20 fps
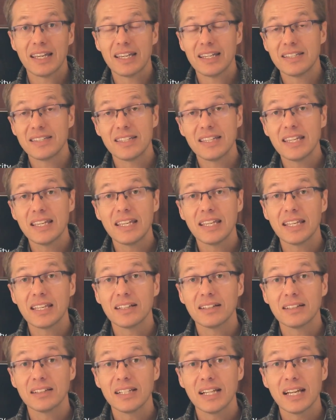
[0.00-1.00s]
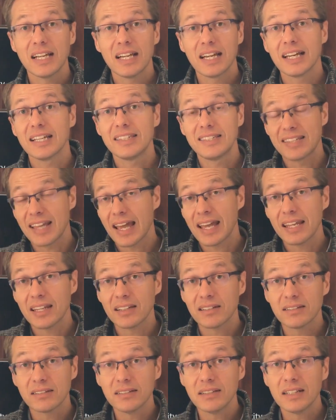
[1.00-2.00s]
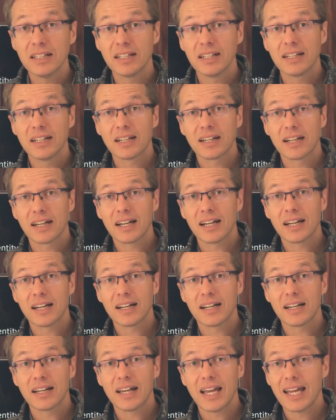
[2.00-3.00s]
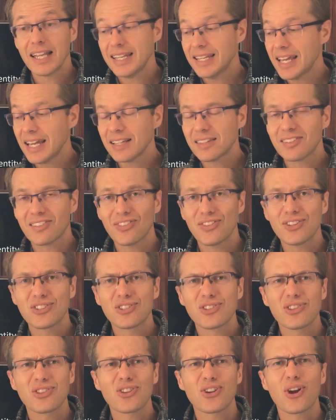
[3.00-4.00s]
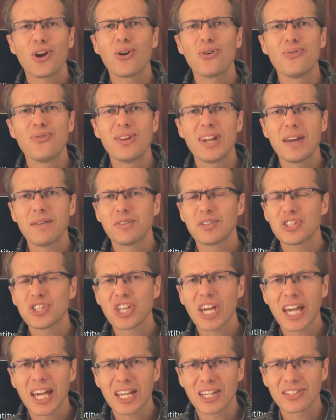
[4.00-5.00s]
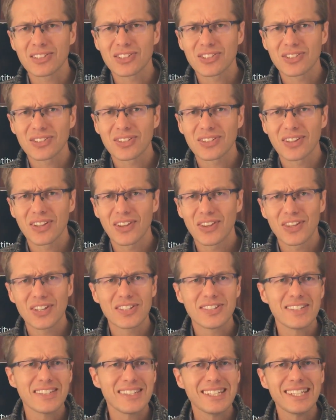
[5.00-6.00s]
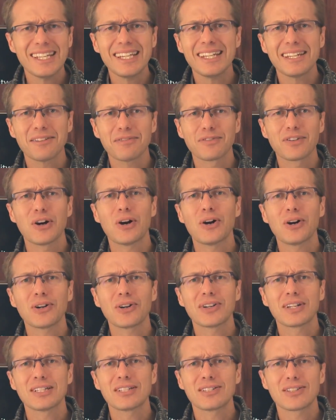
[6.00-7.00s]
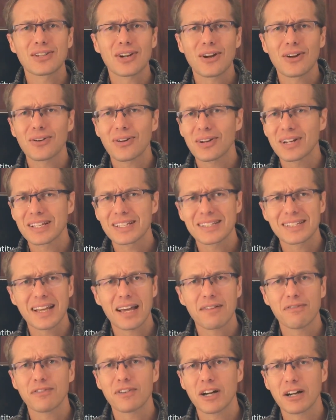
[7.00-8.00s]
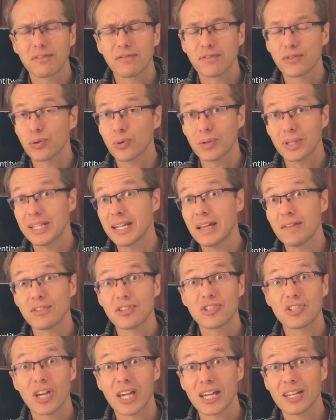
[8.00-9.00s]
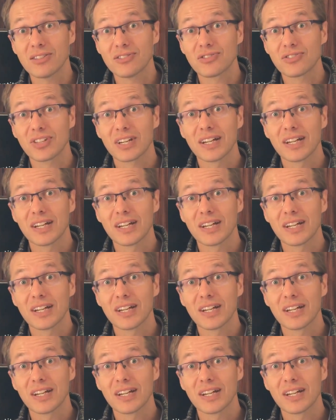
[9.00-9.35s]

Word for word: Ezekiel, Daniel, uh, and yet this throne never changed. The scene of God on his throne on a sapphire floor, it never changed.